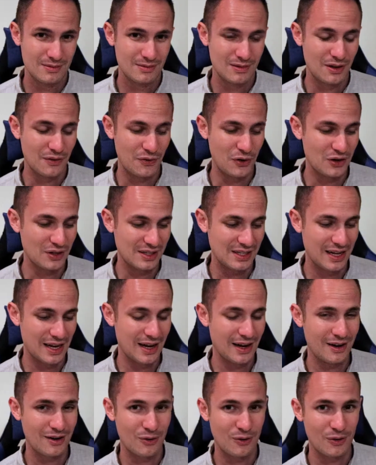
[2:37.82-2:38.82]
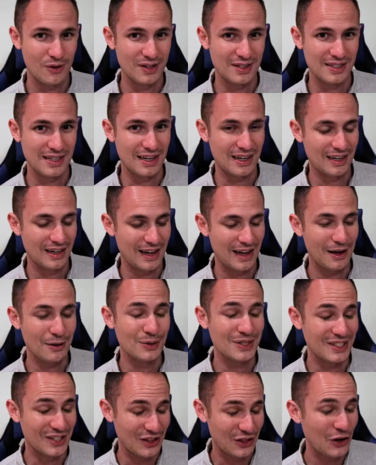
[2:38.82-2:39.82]
the first day or the second day, it
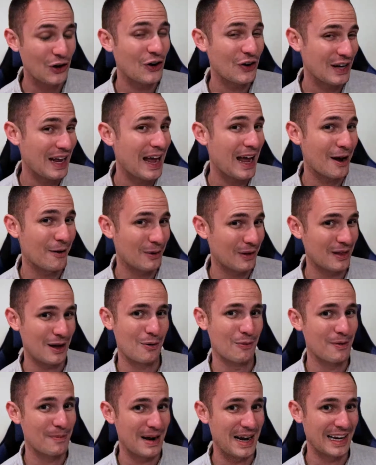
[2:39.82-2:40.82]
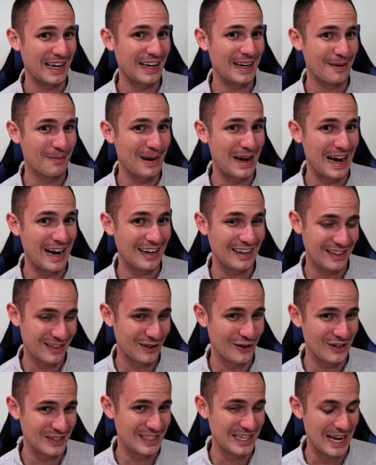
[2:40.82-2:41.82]
was the third day we thought we might get it back,
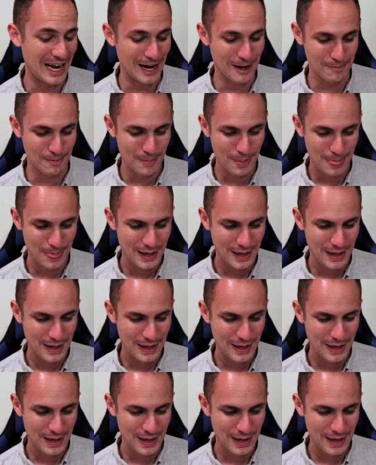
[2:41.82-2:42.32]
third time.